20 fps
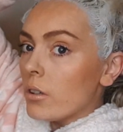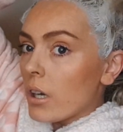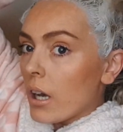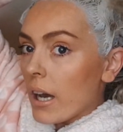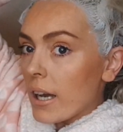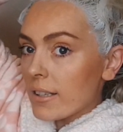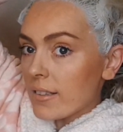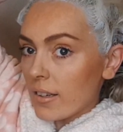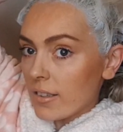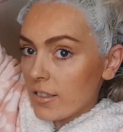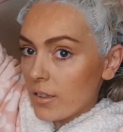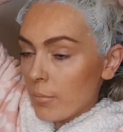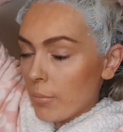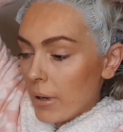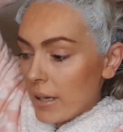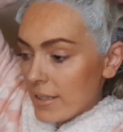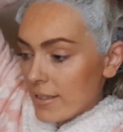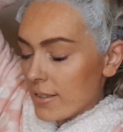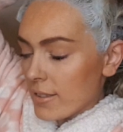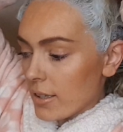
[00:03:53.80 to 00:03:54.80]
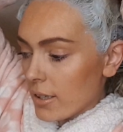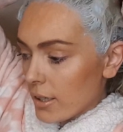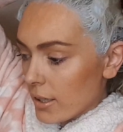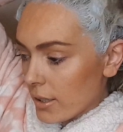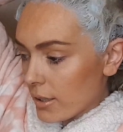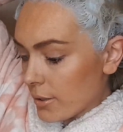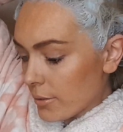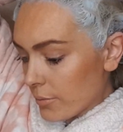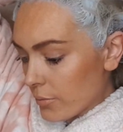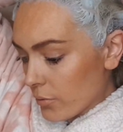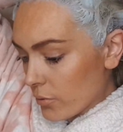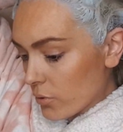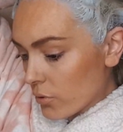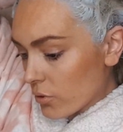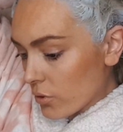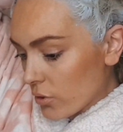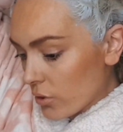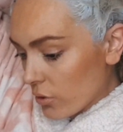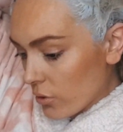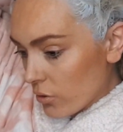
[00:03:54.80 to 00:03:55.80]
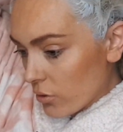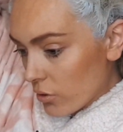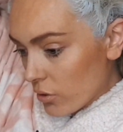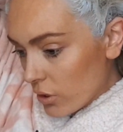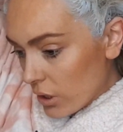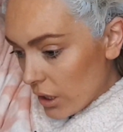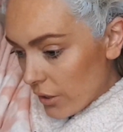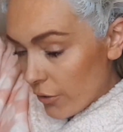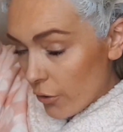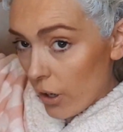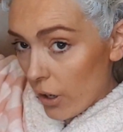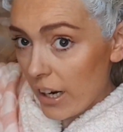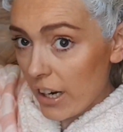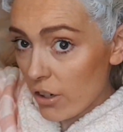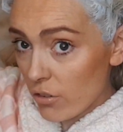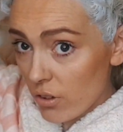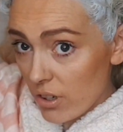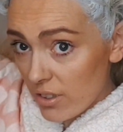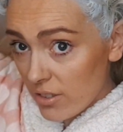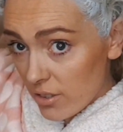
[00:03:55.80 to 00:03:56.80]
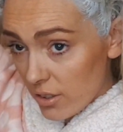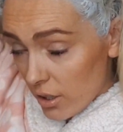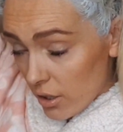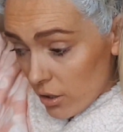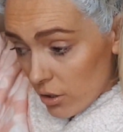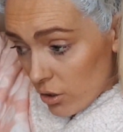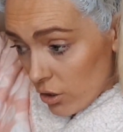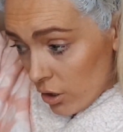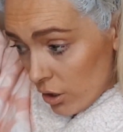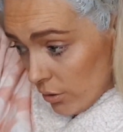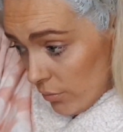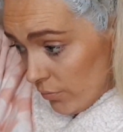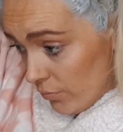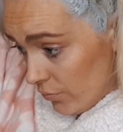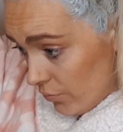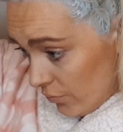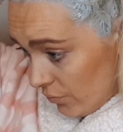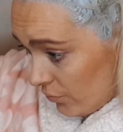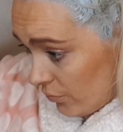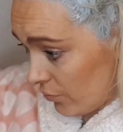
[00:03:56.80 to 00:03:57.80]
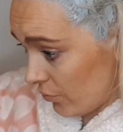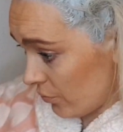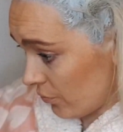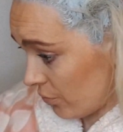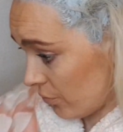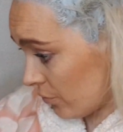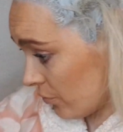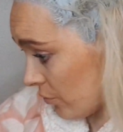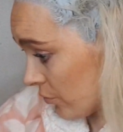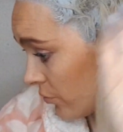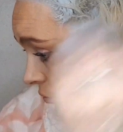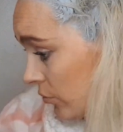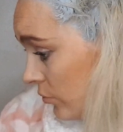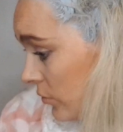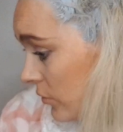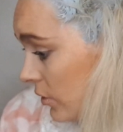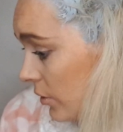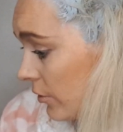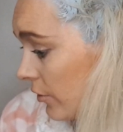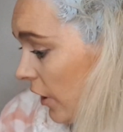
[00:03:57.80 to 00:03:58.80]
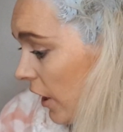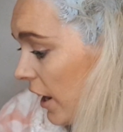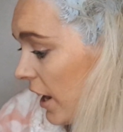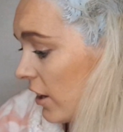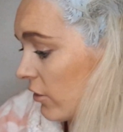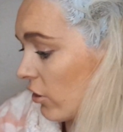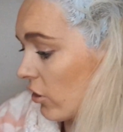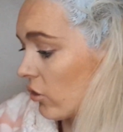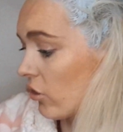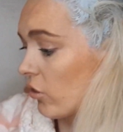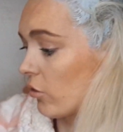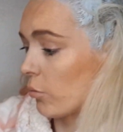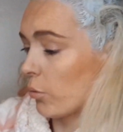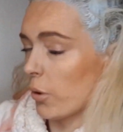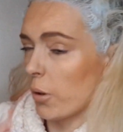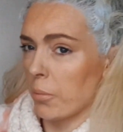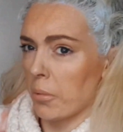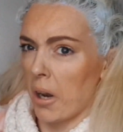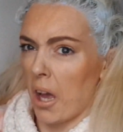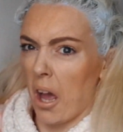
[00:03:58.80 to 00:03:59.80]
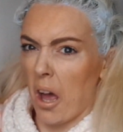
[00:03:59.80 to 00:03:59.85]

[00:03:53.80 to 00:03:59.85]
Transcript: It doesn't matter if you're a hairdresser or not. In fact, hairdressers will probably be like,